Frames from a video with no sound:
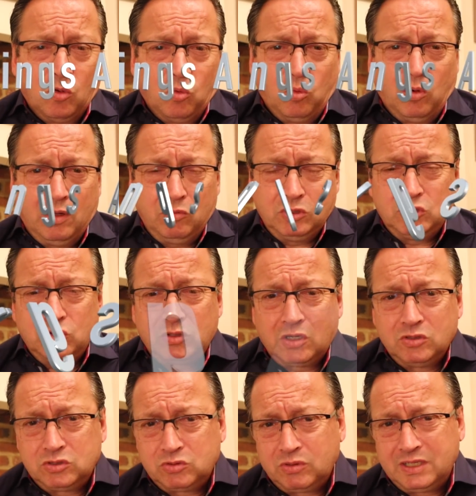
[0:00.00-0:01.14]
Why would you
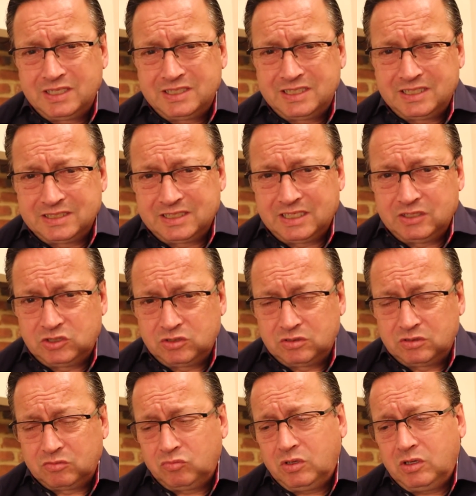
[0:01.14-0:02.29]
go to a lettings
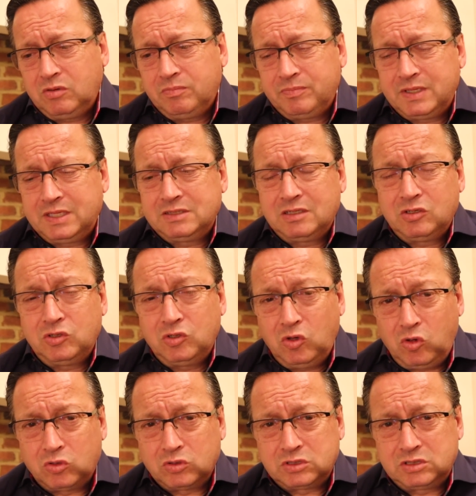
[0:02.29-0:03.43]
agent? Well, there's a
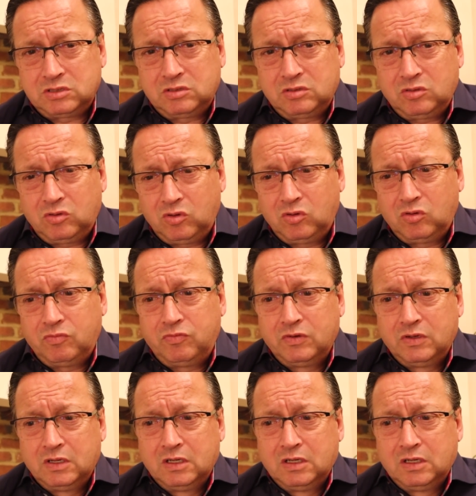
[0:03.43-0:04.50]
lot of